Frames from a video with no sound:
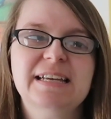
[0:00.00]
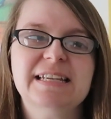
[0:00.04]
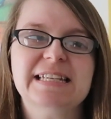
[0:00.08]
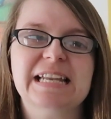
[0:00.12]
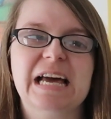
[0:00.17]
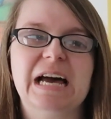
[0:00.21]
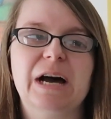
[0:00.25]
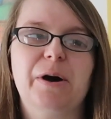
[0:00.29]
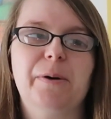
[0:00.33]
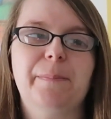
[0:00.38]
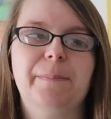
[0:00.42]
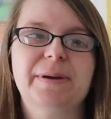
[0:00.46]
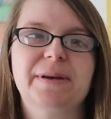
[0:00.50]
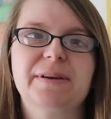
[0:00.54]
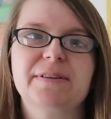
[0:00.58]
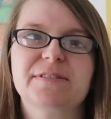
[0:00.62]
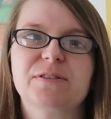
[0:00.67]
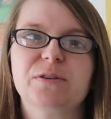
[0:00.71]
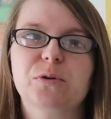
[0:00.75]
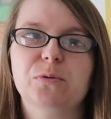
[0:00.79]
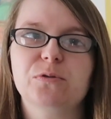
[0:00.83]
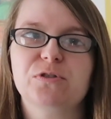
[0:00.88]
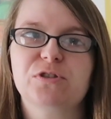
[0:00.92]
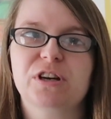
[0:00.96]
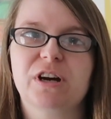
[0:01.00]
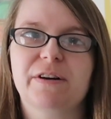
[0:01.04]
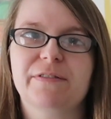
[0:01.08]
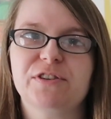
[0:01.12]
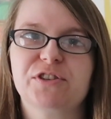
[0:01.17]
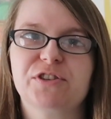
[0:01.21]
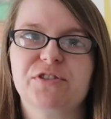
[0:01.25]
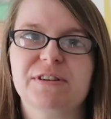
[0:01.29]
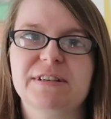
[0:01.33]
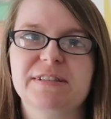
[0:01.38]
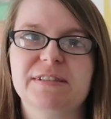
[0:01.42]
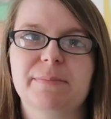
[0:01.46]
Now because all Java
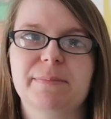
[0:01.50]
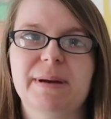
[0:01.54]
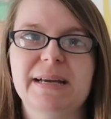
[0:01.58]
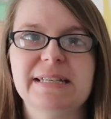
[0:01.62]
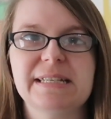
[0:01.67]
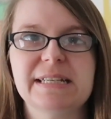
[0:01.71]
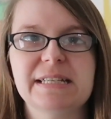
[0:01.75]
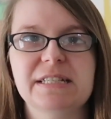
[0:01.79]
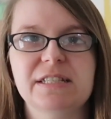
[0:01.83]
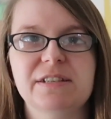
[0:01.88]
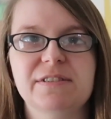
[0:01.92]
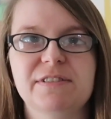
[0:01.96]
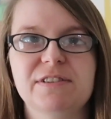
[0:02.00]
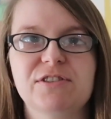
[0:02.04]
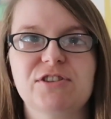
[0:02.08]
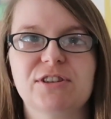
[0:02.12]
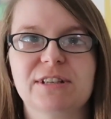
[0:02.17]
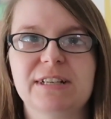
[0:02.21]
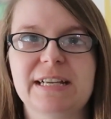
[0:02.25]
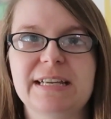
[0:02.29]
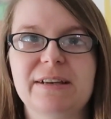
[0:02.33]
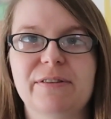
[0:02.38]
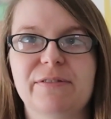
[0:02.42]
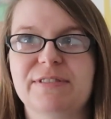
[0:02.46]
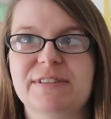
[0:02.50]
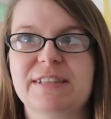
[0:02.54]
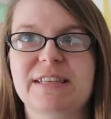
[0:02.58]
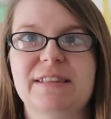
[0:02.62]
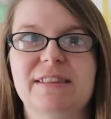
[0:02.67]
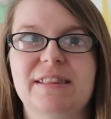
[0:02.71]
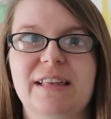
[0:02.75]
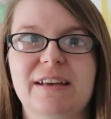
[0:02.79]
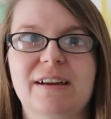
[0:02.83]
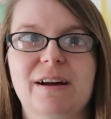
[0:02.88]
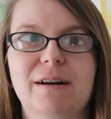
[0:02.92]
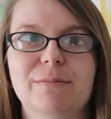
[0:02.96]
trees are made individually, obviously
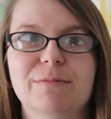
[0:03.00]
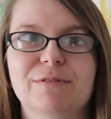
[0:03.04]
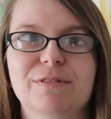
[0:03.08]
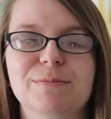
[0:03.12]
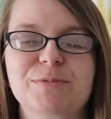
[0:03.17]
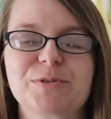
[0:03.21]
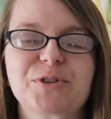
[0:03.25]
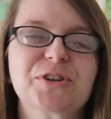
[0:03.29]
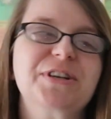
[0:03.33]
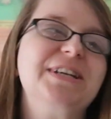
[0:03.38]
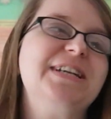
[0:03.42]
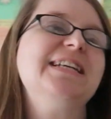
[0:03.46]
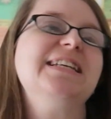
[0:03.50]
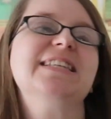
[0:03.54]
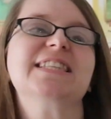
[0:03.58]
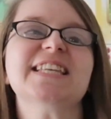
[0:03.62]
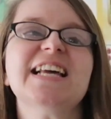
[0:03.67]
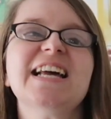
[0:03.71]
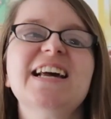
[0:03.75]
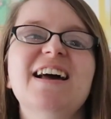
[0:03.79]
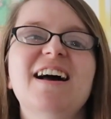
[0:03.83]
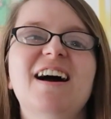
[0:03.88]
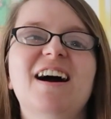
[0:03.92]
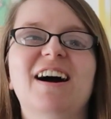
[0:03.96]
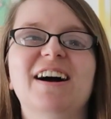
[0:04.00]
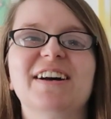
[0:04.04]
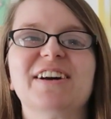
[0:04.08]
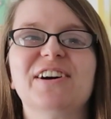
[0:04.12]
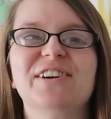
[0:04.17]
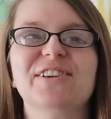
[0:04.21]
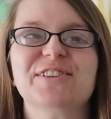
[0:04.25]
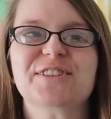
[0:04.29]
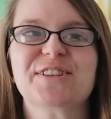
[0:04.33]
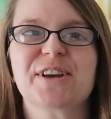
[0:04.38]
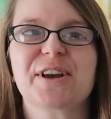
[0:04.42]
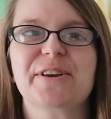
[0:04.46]
they come from trees, I
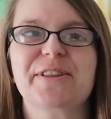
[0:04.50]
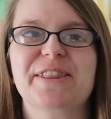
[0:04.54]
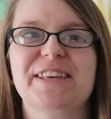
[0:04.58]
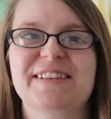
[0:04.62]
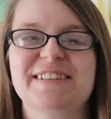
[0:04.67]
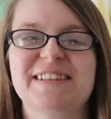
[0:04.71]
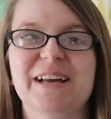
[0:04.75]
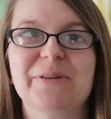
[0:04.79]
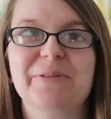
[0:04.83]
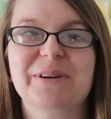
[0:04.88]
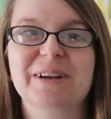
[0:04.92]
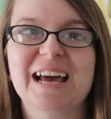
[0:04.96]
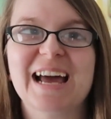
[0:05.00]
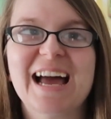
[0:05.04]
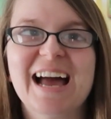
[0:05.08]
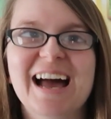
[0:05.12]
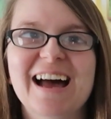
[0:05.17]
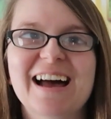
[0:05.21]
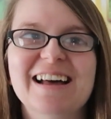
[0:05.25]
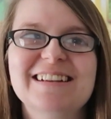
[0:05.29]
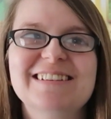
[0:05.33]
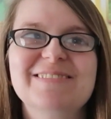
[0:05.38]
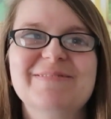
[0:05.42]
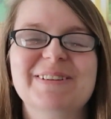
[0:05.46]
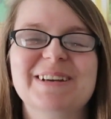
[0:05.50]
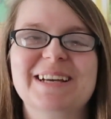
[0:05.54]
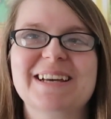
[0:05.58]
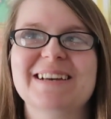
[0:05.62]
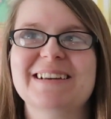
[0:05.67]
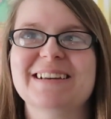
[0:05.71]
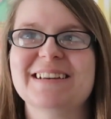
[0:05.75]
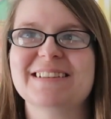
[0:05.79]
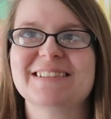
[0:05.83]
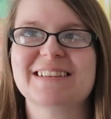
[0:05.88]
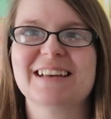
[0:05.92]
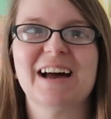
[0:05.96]
can't show you the exact one I had
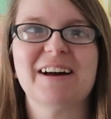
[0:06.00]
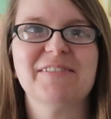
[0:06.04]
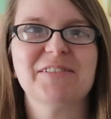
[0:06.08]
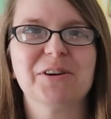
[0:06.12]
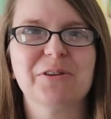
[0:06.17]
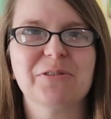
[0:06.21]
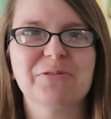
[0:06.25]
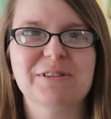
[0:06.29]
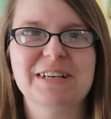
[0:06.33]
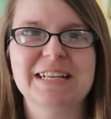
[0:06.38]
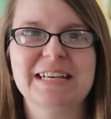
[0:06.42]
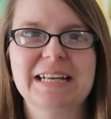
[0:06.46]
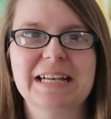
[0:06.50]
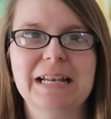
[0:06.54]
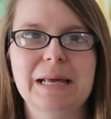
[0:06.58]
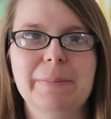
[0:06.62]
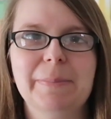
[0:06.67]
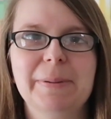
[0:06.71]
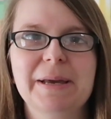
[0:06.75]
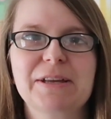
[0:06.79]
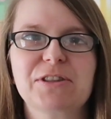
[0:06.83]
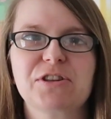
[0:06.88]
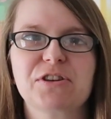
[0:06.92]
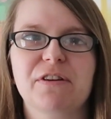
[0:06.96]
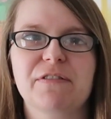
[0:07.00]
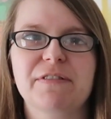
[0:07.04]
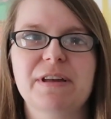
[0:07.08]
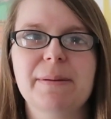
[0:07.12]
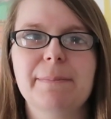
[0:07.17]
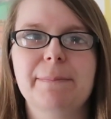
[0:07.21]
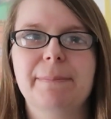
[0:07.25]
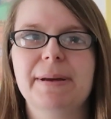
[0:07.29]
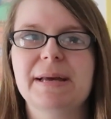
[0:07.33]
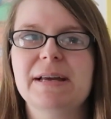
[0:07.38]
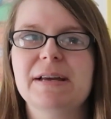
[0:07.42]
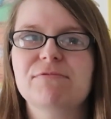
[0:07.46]
because I haven't got a really clear picture of
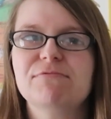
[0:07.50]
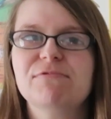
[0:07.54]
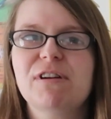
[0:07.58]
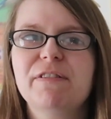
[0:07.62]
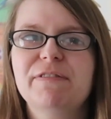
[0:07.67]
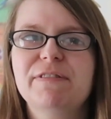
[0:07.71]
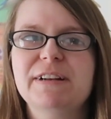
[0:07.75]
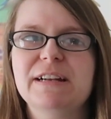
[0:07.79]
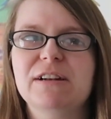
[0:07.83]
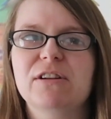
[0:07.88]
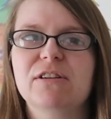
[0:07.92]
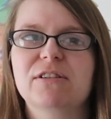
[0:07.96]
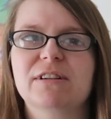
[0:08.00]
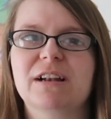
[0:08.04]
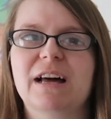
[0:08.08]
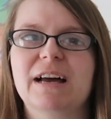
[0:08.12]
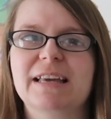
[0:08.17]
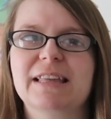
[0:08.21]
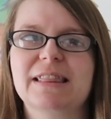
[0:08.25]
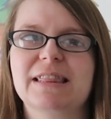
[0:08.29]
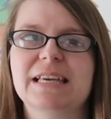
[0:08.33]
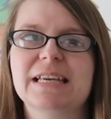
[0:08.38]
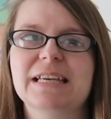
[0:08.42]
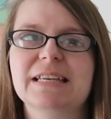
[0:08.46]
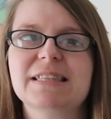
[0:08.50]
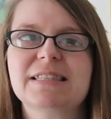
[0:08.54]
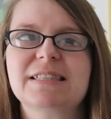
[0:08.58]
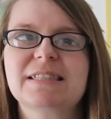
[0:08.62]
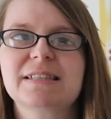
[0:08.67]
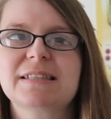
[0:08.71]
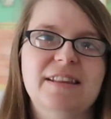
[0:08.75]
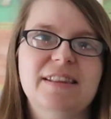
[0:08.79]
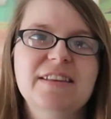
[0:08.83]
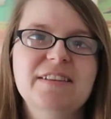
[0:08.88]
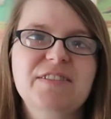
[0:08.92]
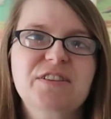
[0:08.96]
it, but it roughly looked like this.
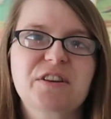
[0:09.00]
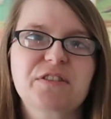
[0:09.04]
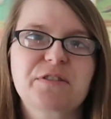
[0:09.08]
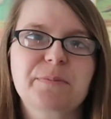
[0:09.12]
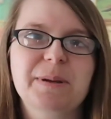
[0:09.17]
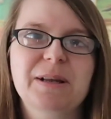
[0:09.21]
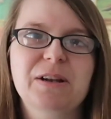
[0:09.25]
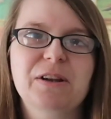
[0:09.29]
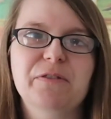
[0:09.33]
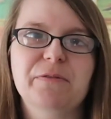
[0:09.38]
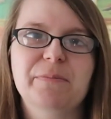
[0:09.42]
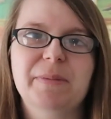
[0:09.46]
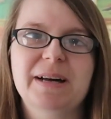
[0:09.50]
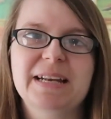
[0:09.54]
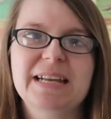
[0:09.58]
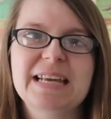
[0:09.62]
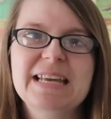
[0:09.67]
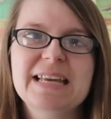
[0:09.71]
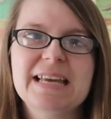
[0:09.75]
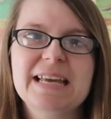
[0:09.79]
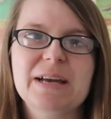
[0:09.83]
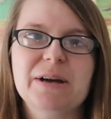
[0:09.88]
Now this cost me a lot of money.